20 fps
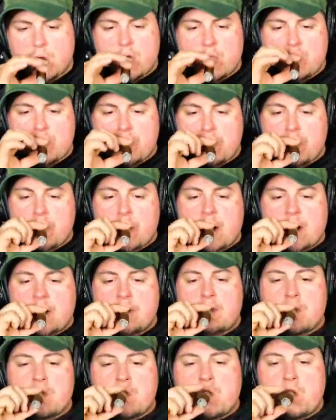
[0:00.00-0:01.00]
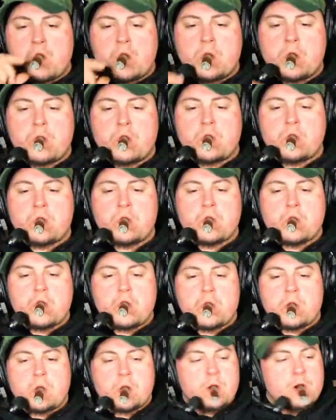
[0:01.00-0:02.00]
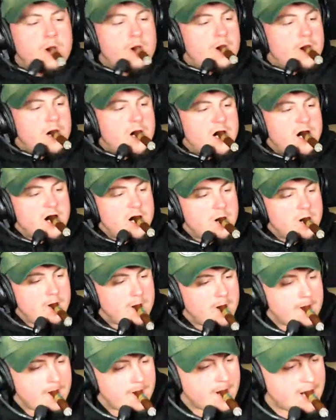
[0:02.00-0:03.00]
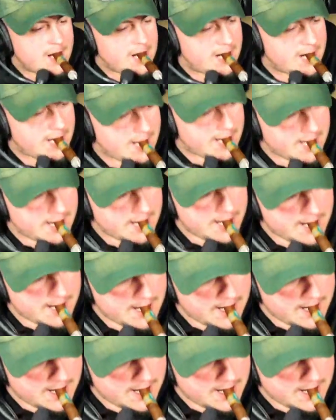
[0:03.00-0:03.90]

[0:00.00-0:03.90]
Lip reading: But and we just haven't done it yet. But there's actually surprised there's more